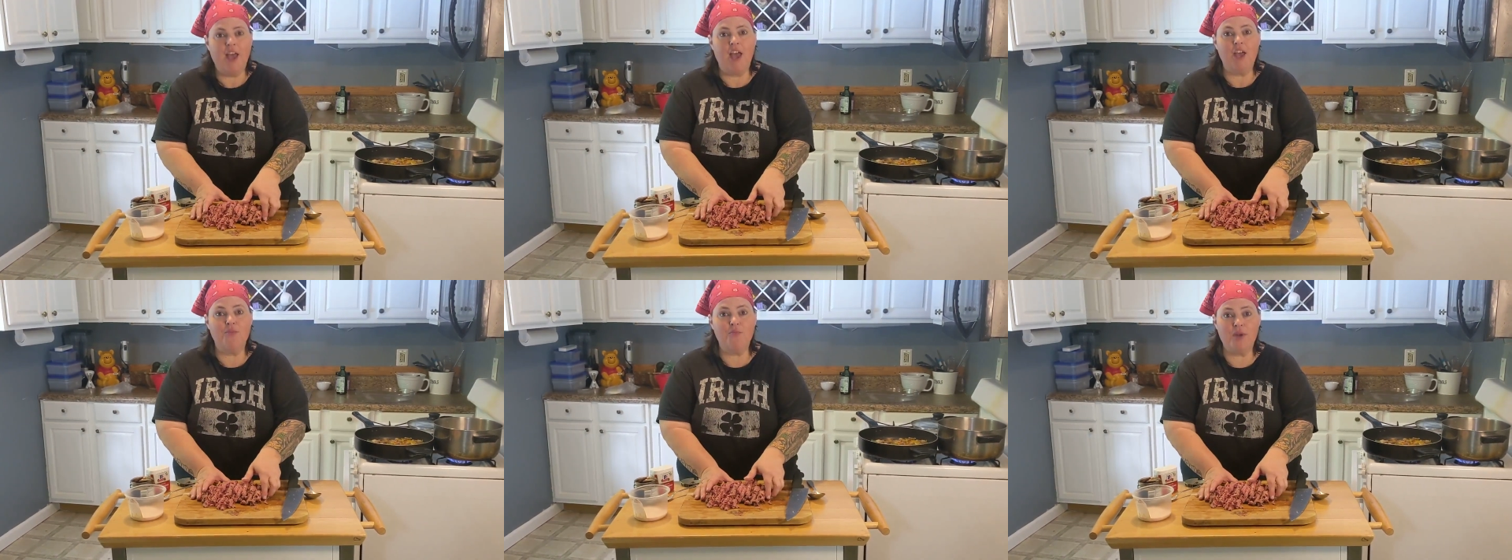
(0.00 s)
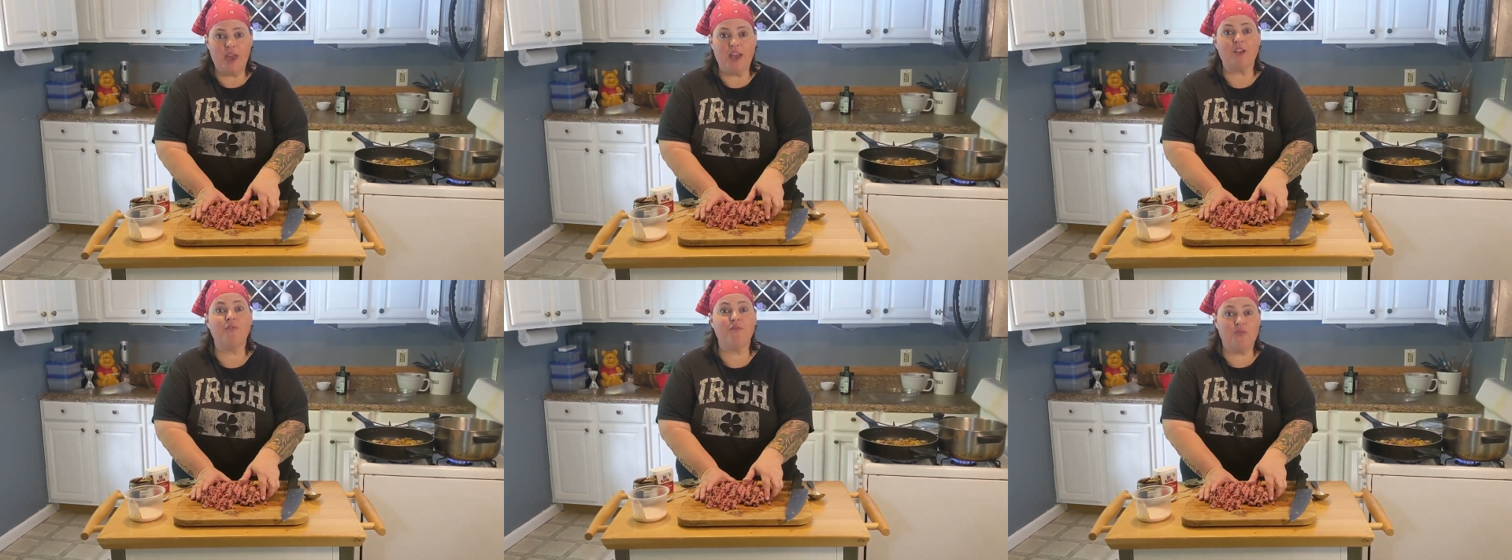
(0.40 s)
and
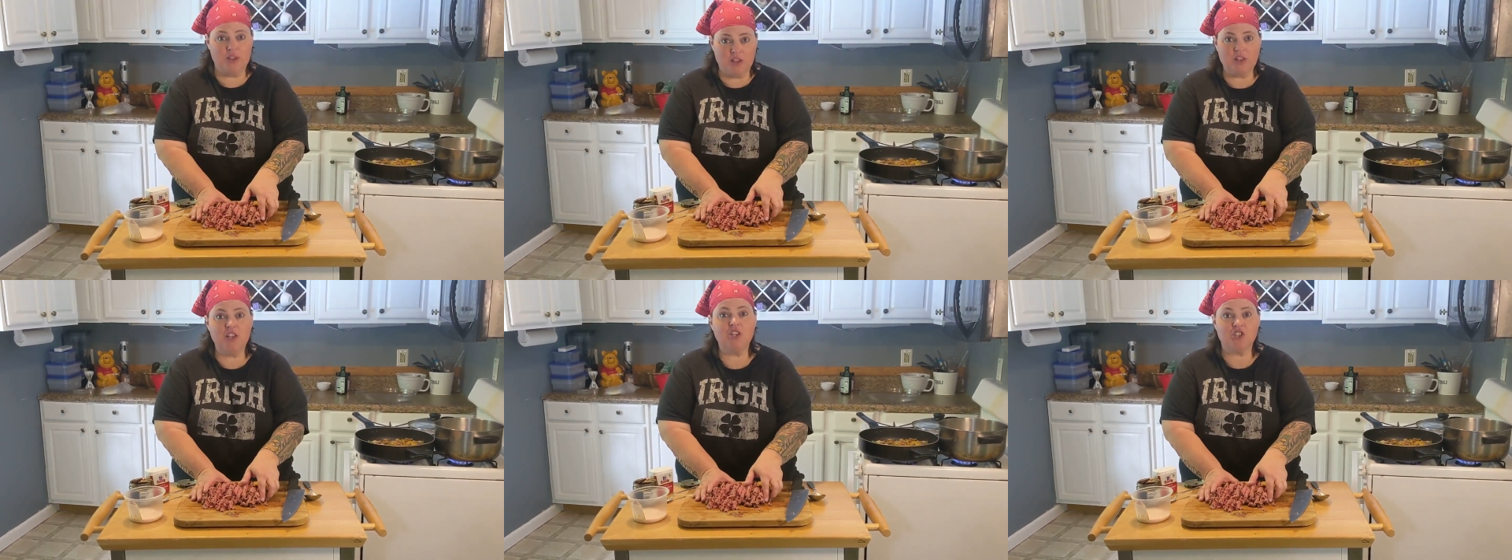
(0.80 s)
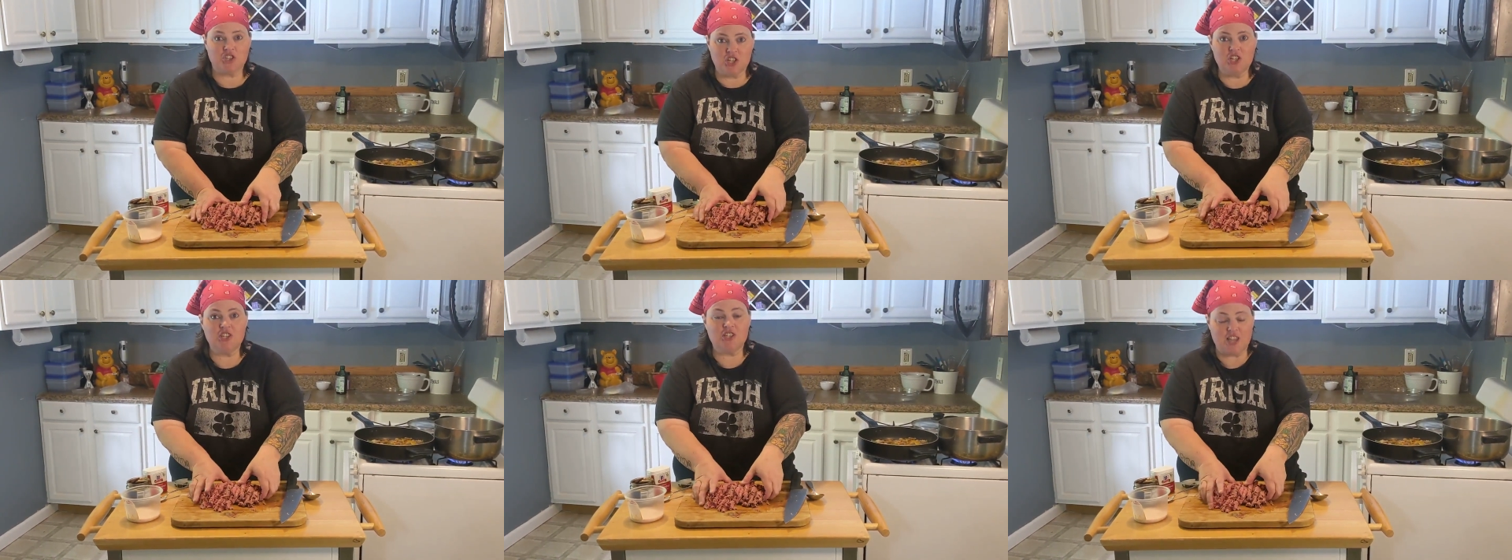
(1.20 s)
make Philly
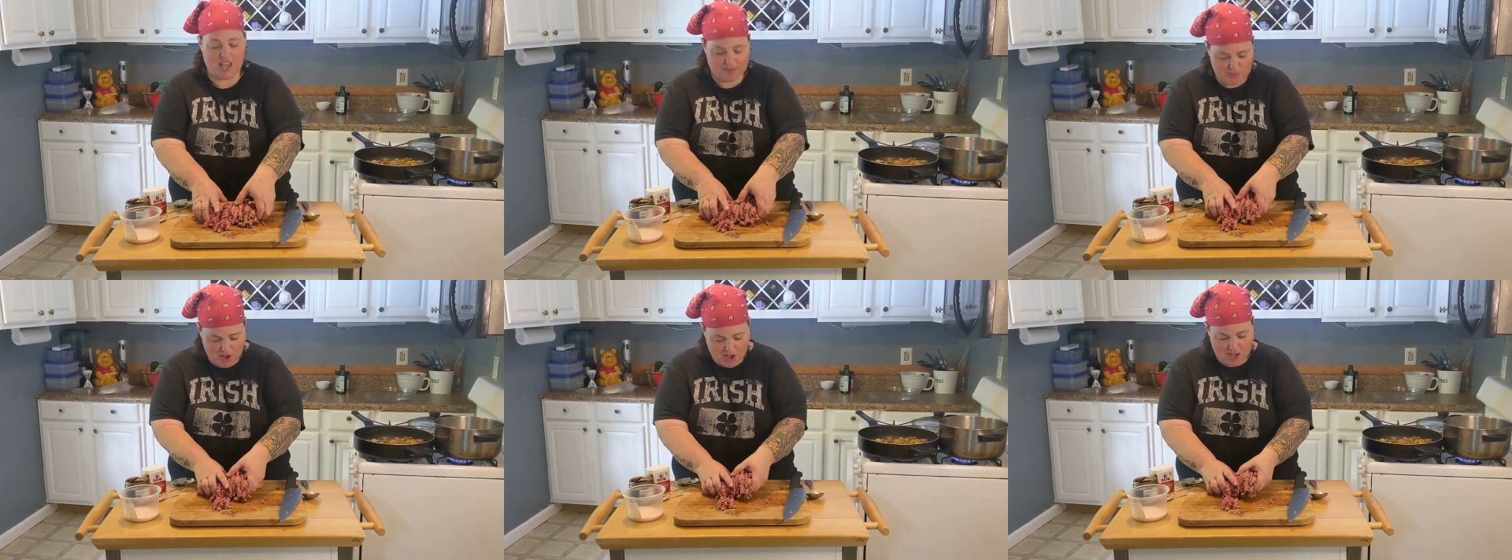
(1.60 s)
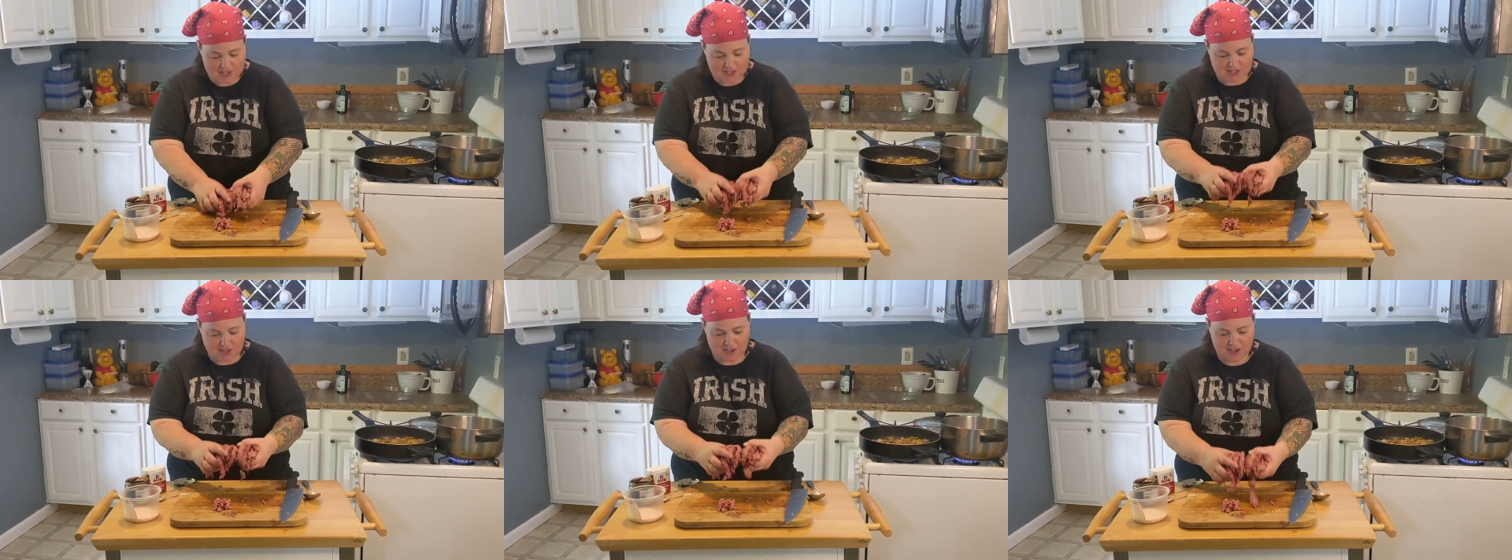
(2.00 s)
cheesesteak
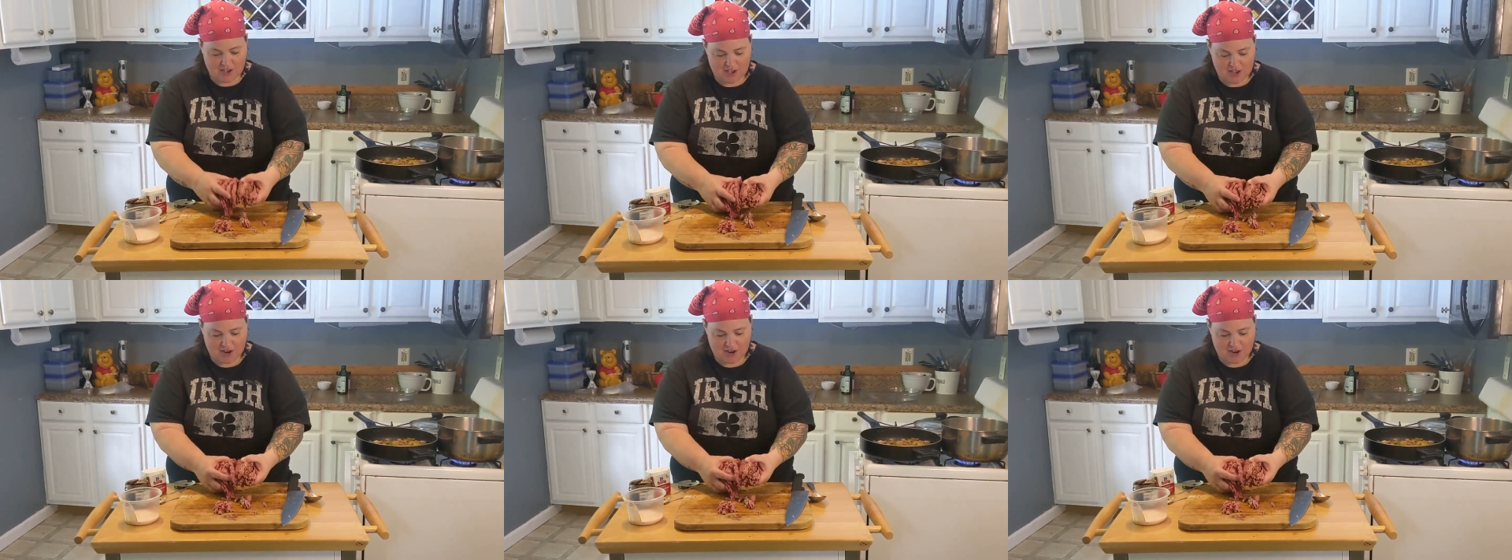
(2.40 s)
pasta.